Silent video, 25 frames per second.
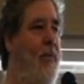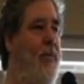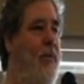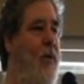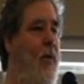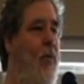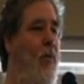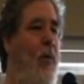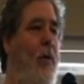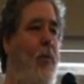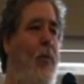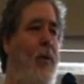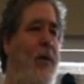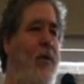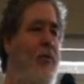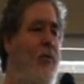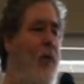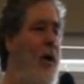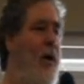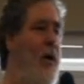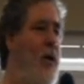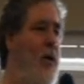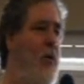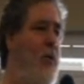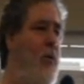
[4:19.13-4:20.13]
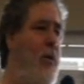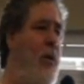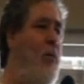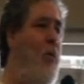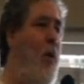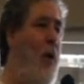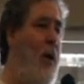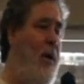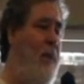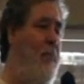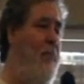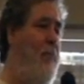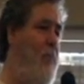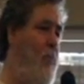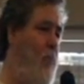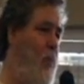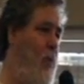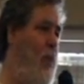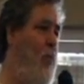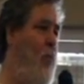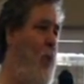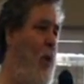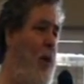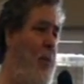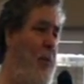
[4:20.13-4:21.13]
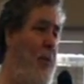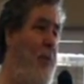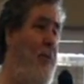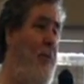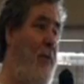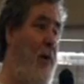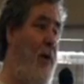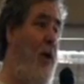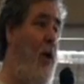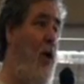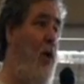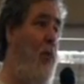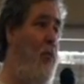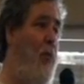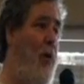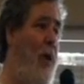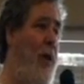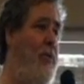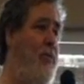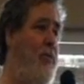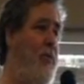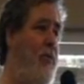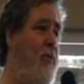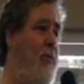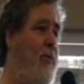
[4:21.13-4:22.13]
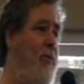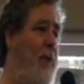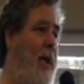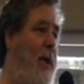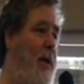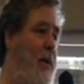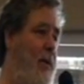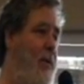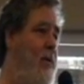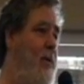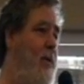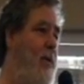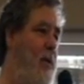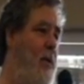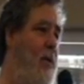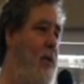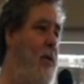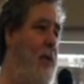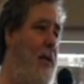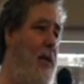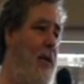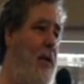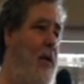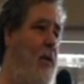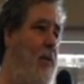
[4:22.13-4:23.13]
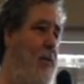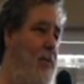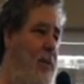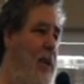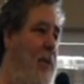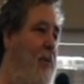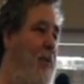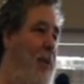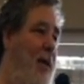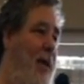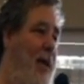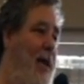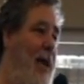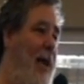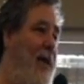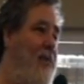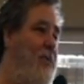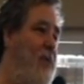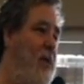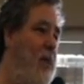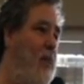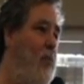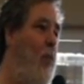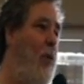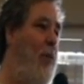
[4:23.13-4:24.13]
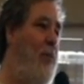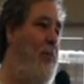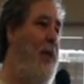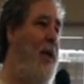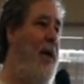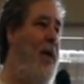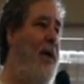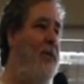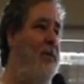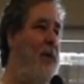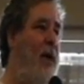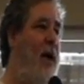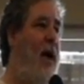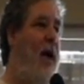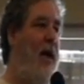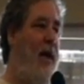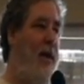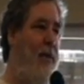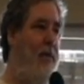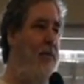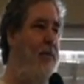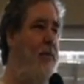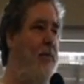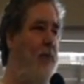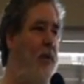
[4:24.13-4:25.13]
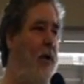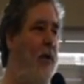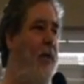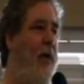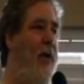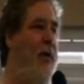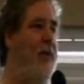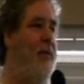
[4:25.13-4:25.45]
So what we try to do, we run them at very low pressure. In fact, typically less than 1 psi on